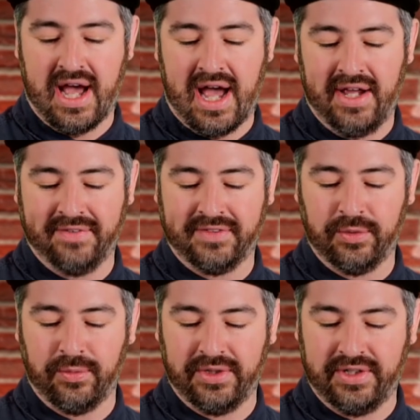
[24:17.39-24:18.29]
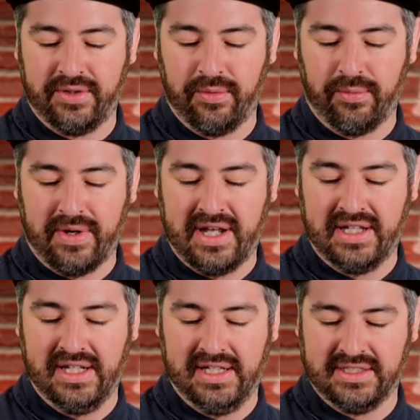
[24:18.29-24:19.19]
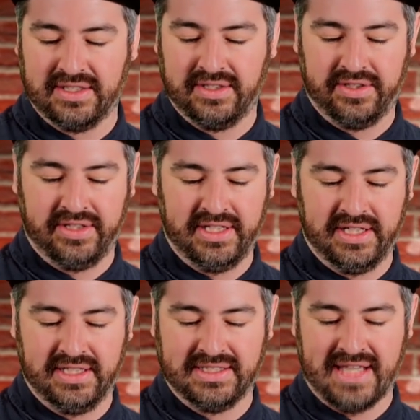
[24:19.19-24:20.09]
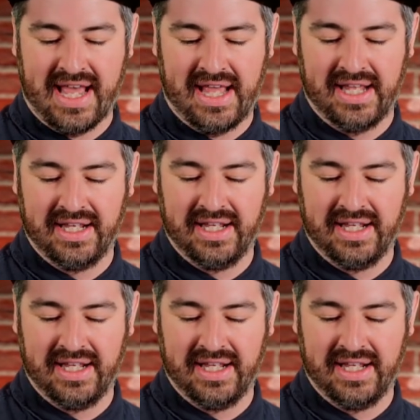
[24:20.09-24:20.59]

I often wonder what is underneath his hat.